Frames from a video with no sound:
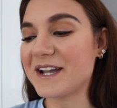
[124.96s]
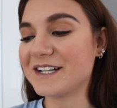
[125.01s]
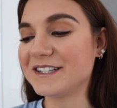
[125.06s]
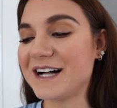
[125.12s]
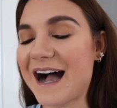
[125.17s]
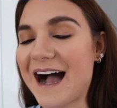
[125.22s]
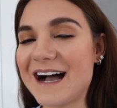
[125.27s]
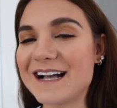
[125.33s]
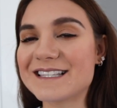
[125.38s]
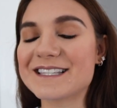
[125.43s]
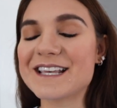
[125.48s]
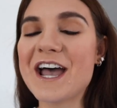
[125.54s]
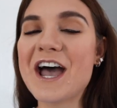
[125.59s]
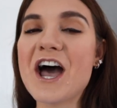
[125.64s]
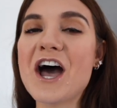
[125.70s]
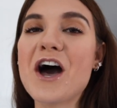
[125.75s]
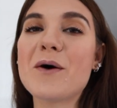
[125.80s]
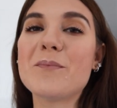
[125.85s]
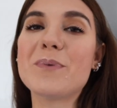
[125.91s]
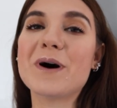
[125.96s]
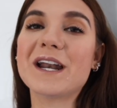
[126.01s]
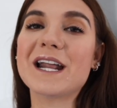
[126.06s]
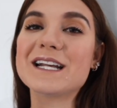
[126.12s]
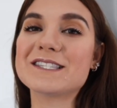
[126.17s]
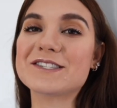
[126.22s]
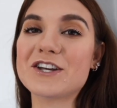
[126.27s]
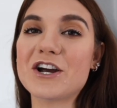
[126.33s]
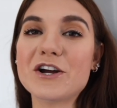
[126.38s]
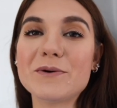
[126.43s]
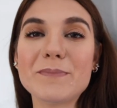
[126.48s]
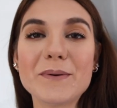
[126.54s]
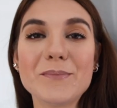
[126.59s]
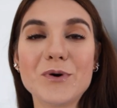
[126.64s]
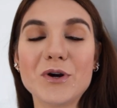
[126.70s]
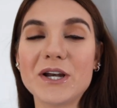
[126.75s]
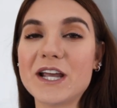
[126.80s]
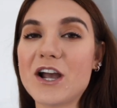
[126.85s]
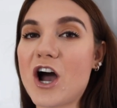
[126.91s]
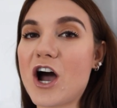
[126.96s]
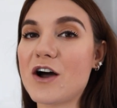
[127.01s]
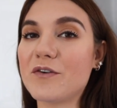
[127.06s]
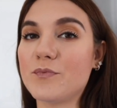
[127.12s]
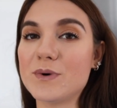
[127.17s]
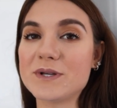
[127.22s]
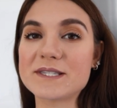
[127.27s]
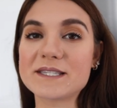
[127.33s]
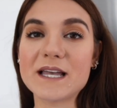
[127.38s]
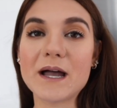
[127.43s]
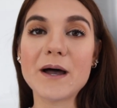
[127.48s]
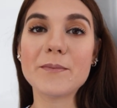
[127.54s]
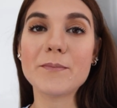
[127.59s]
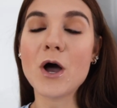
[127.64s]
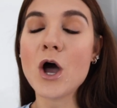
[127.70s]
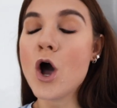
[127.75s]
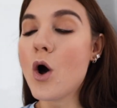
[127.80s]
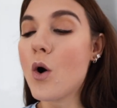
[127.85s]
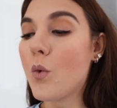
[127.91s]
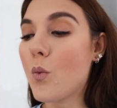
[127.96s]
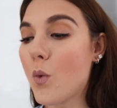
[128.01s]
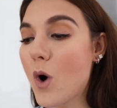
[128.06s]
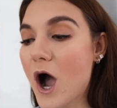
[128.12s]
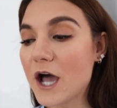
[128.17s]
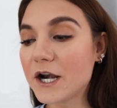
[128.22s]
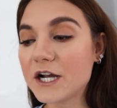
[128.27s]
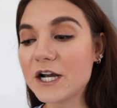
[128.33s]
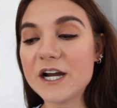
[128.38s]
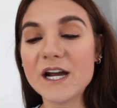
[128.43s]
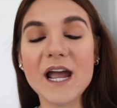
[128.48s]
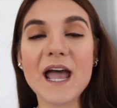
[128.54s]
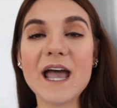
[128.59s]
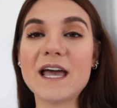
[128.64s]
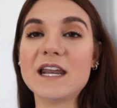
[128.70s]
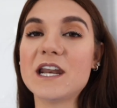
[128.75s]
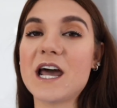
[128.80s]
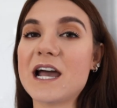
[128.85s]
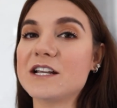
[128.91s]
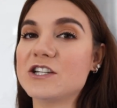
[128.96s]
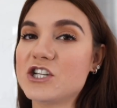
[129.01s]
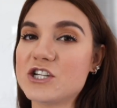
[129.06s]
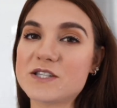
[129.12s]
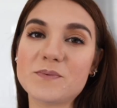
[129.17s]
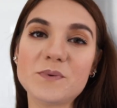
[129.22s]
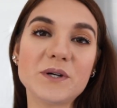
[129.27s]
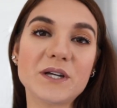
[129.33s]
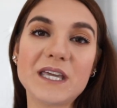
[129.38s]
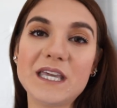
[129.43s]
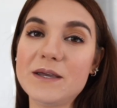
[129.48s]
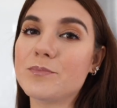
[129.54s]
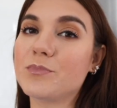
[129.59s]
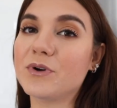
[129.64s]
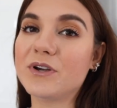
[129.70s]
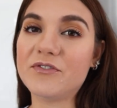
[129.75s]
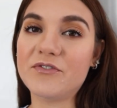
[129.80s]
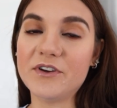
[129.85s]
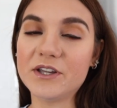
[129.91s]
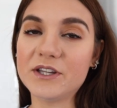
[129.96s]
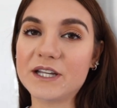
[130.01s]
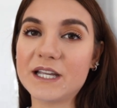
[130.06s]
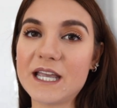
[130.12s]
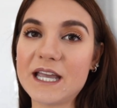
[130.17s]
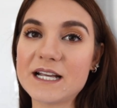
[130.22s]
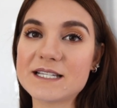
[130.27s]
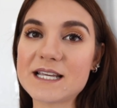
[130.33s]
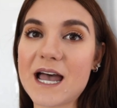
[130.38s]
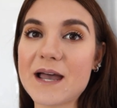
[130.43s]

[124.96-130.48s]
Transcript: my glass, but I start my morning off with some water, and I just will keep refilling it.